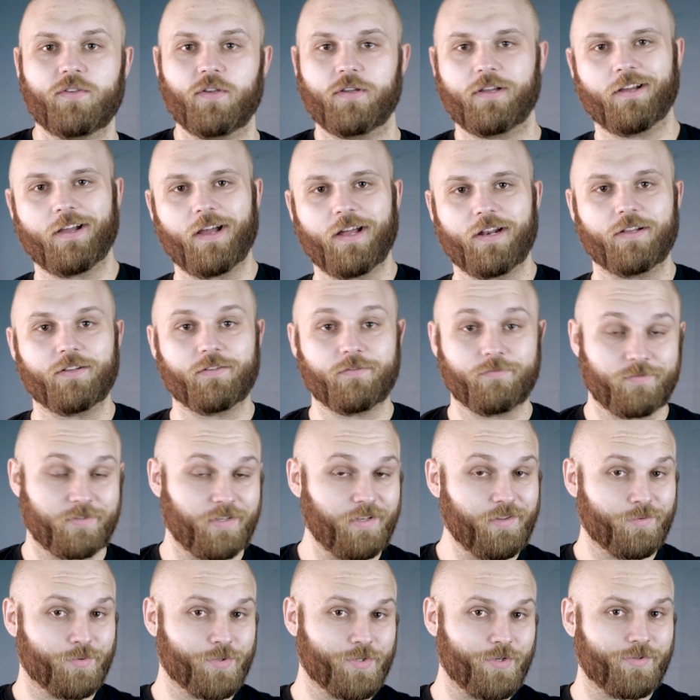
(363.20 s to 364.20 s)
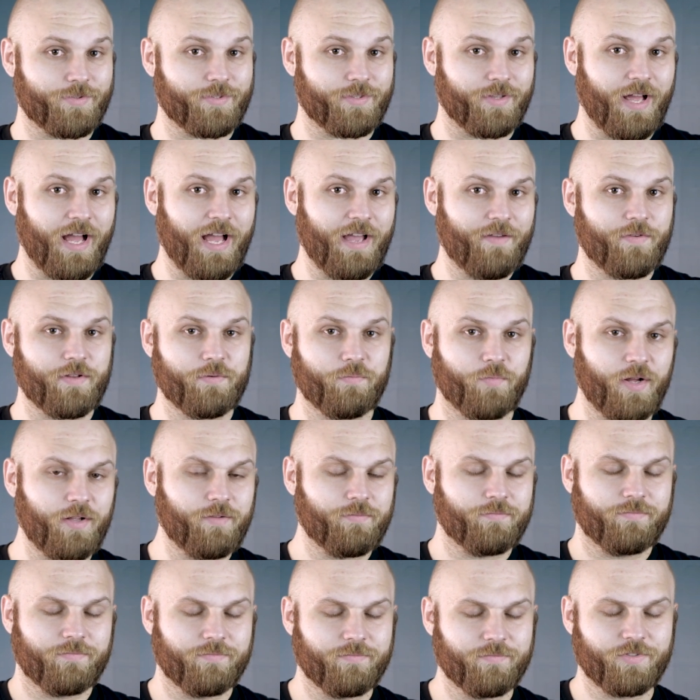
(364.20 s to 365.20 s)
so you can kind of see the results live and,
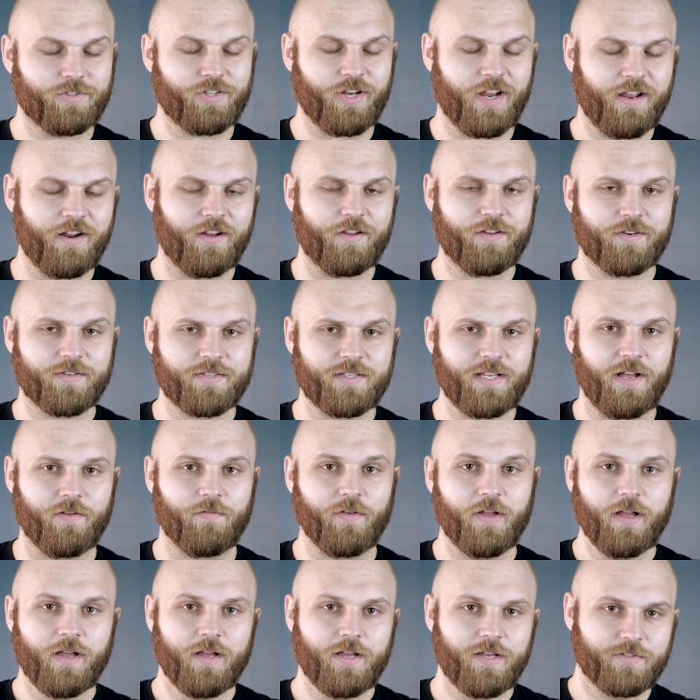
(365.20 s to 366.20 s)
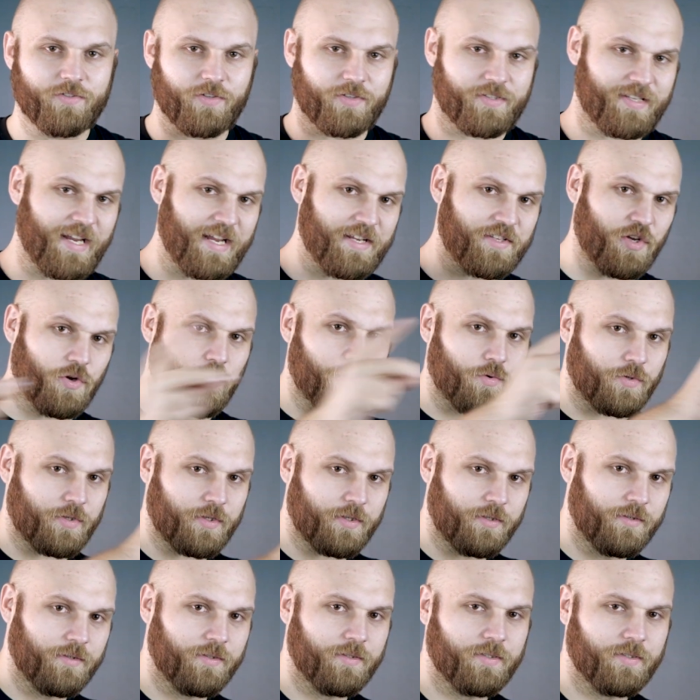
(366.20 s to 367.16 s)
well, check it out yourself. So stay tuned.